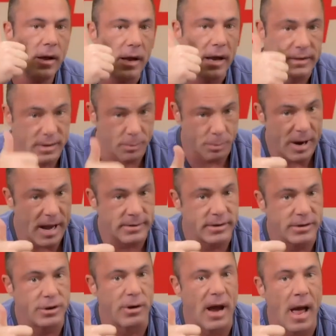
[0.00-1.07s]
It
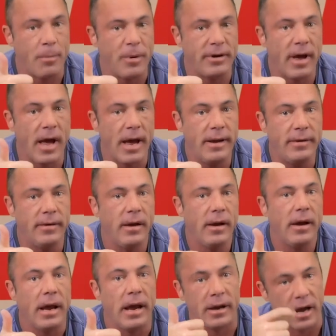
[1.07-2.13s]
suppresses your appetite,
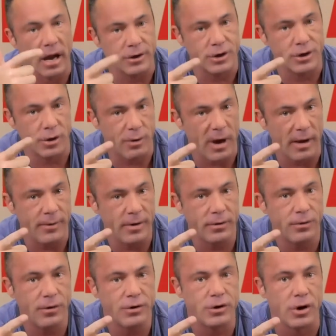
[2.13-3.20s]
it cuts your cravings
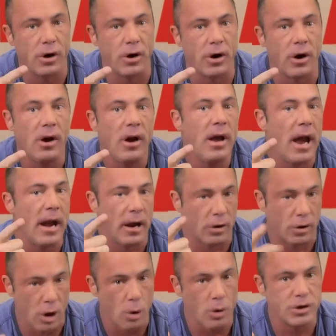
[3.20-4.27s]
for sugar, and it
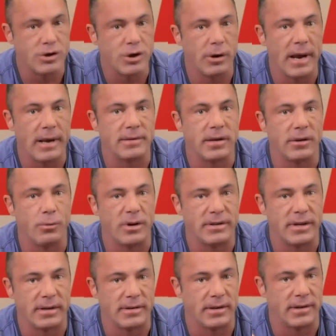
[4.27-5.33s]
lowers your insulin
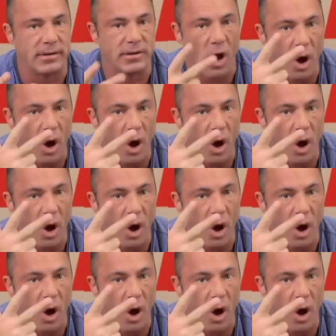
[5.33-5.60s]
resistance.